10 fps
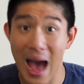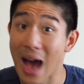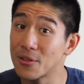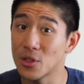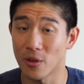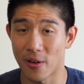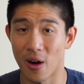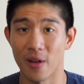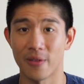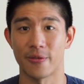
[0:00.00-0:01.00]
have so
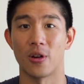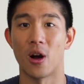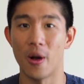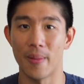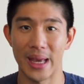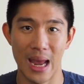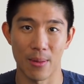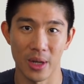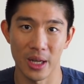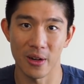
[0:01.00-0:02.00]
far for all my
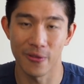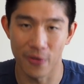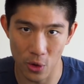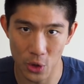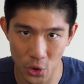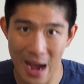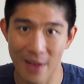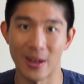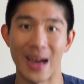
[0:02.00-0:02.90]
camera gear for travel,